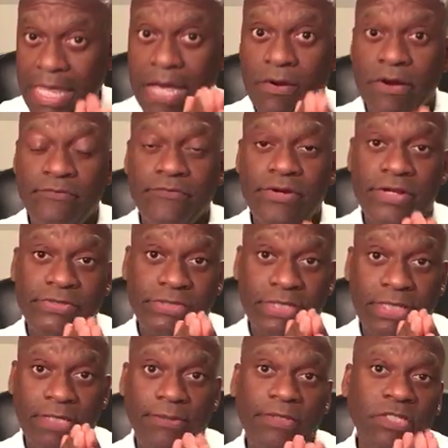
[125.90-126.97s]
However, as
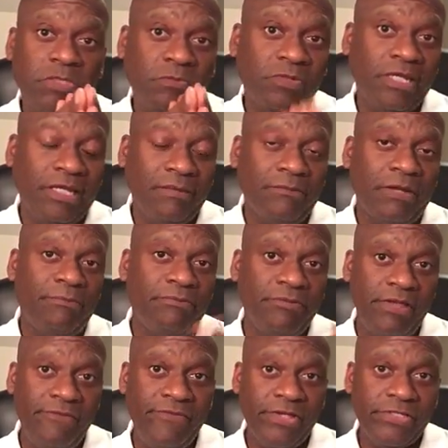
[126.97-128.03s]
I explained in my
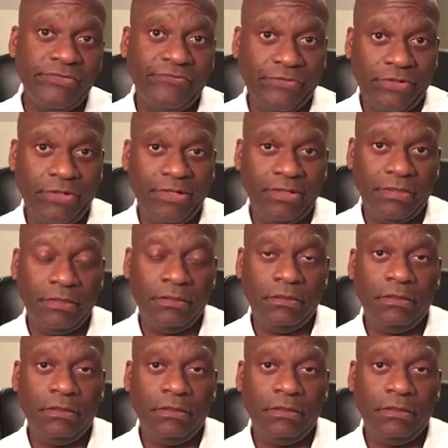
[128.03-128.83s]
previous vlog,